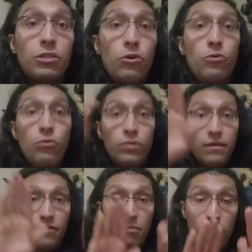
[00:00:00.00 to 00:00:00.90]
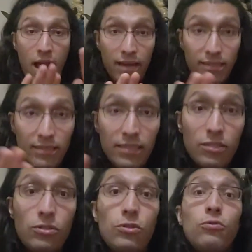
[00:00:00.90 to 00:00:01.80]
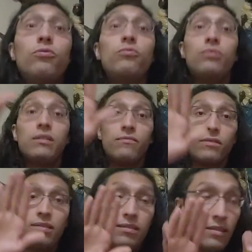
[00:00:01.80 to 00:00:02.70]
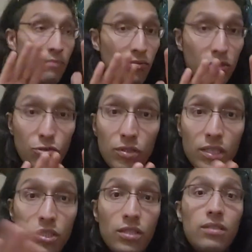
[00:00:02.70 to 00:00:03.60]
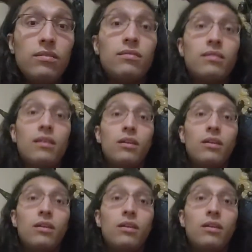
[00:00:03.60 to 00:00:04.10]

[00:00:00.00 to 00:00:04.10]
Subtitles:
two different practices, two different separate traditions.